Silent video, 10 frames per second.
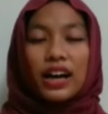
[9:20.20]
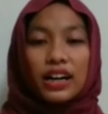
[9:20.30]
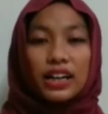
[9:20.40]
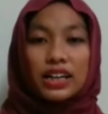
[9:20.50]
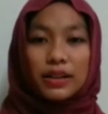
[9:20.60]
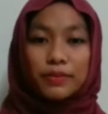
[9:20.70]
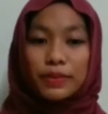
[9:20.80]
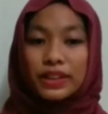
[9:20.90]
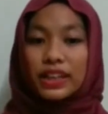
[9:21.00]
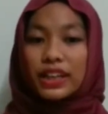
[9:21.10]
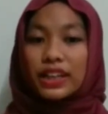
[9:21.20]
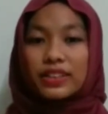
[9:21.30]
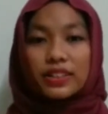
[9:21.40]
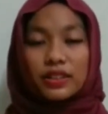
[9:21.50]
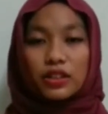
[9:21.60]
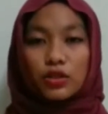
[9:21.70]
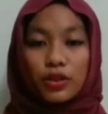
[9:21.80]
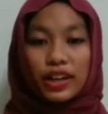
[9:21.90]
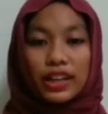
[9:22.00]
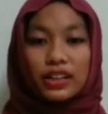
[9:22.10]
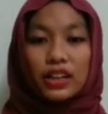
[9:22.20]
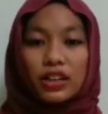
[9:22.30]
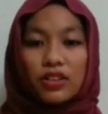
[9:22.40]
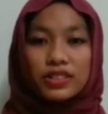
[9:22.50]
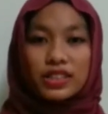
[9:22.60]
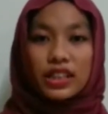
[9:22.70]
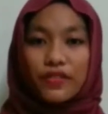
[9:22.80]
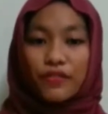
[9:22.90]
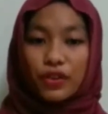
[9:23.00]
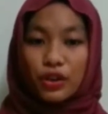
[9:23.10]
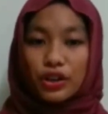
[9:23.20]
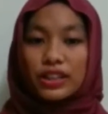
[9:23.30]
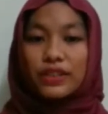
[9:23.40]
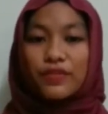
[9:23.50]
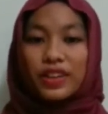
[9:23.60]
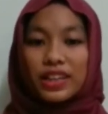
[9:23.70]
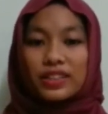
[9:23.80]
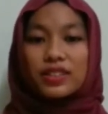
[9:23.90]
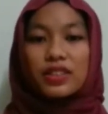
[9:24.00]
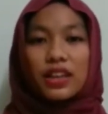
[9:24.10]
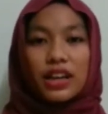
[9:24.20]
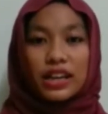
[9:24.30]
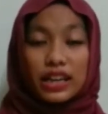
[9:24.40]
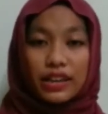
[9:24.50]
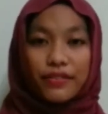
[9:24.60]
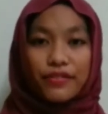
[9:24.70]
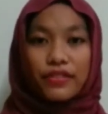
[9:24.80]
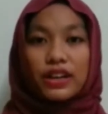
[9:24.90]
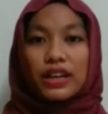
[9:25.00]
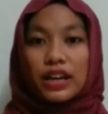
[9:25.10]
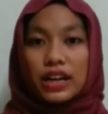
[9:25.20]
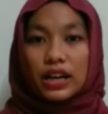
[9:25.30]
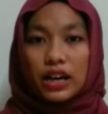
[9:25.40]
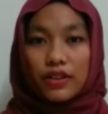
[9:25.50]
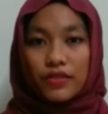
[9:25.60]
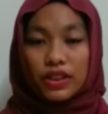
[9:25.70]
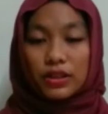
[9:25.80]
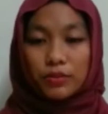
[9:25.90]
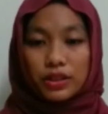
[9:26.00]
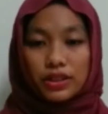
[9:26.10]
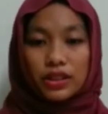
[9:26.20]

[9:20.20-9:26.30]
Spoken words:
A company is a coin concept if not evidence if available.